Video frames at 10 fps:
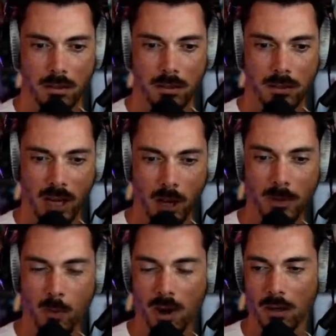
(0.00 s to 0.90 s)
Tell
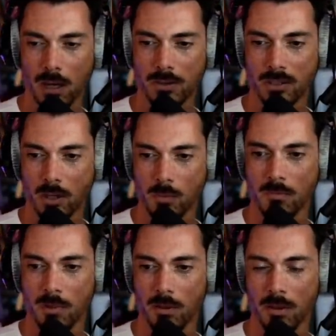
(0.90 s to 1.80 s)
me where else an
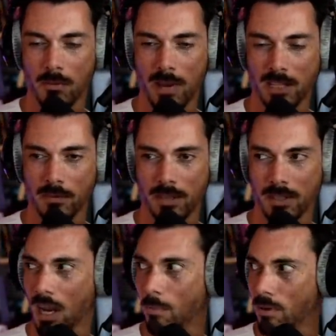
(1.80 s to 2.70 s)
open metaverse
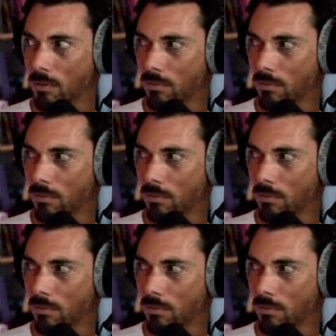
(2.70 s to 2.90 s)
can happen.